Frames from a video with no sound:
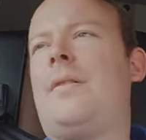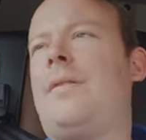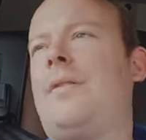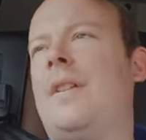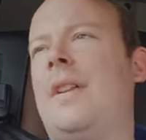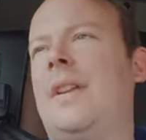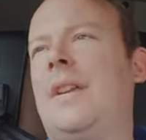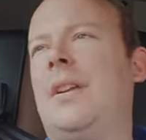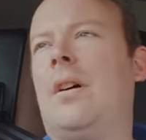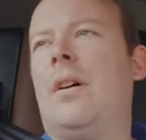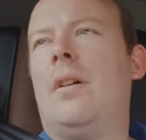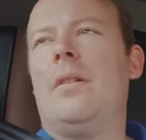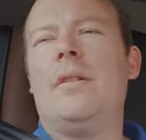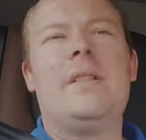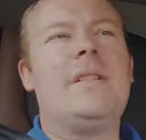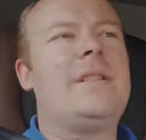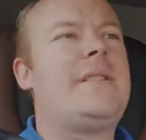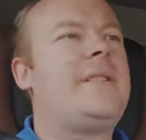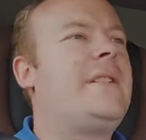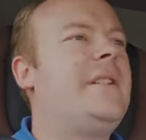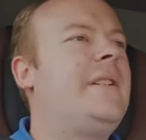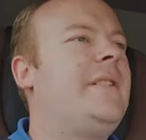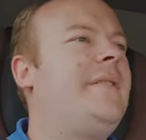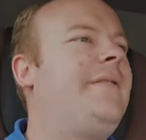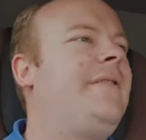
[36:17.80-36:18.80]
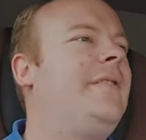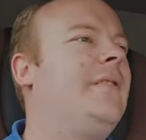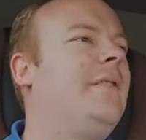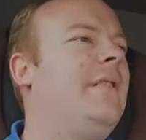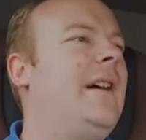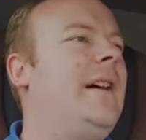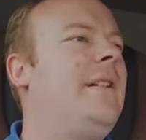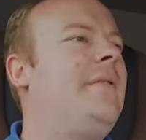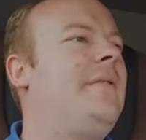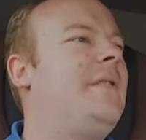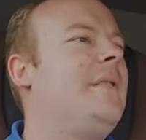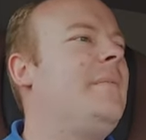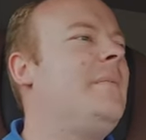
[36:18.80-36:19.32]
Think honestly, if you're
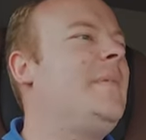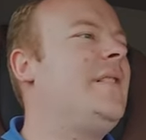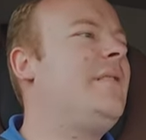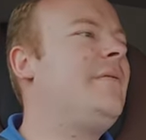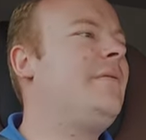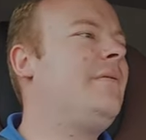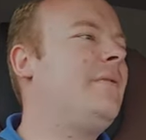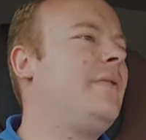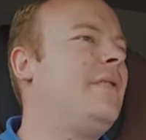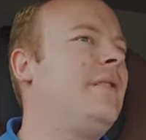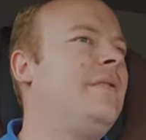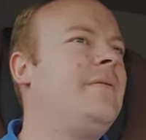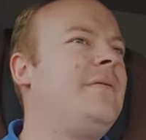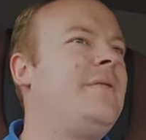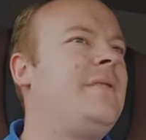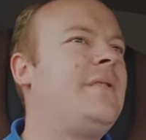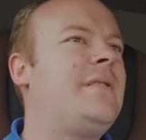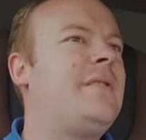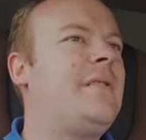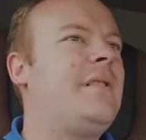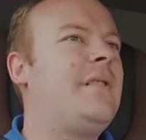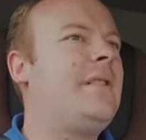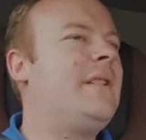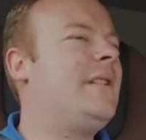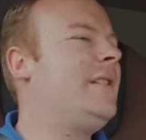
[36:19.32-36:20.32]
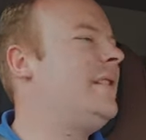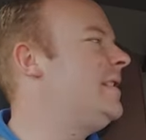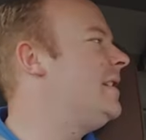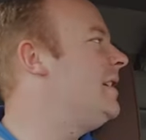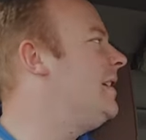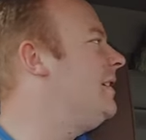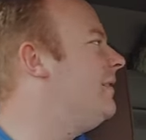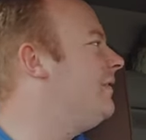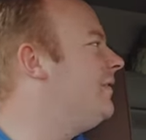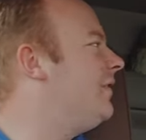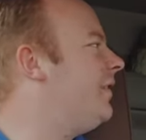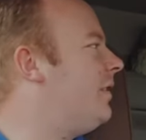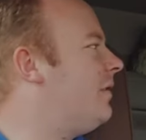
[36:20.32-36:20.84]
out in the middle of the countryside in
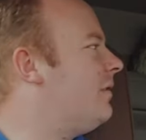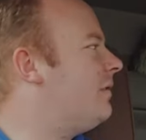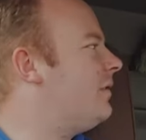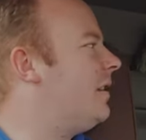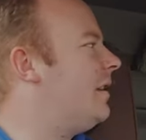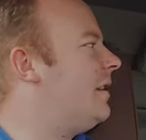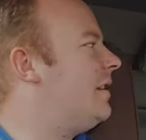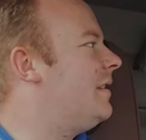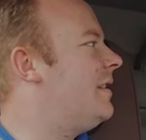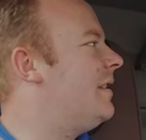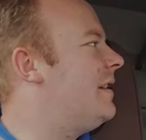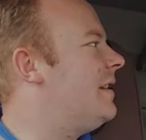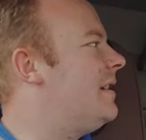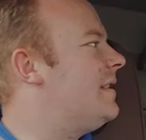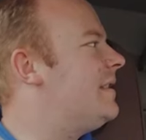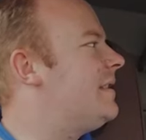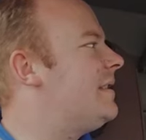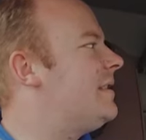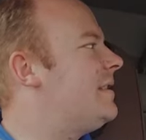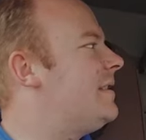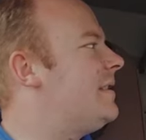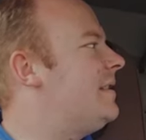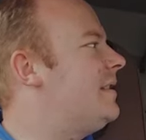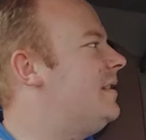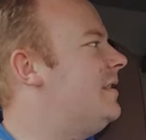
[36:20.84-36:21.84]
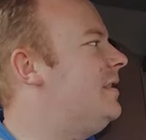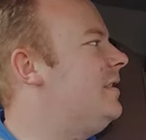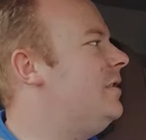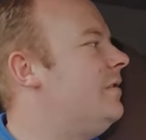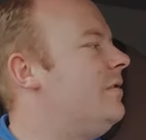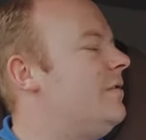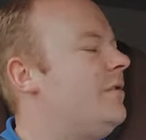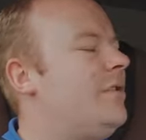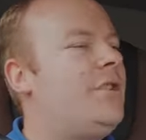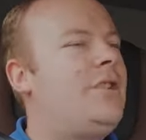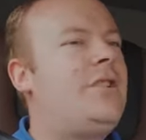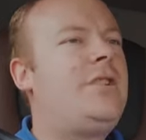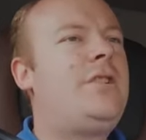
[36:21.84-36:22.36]
deep fog like this,
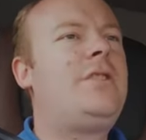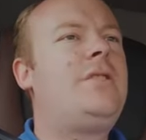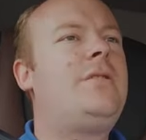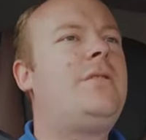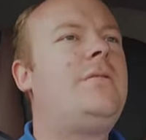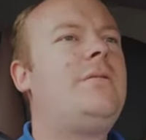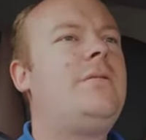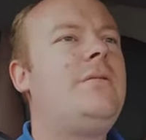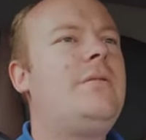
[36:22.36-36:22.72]
you sh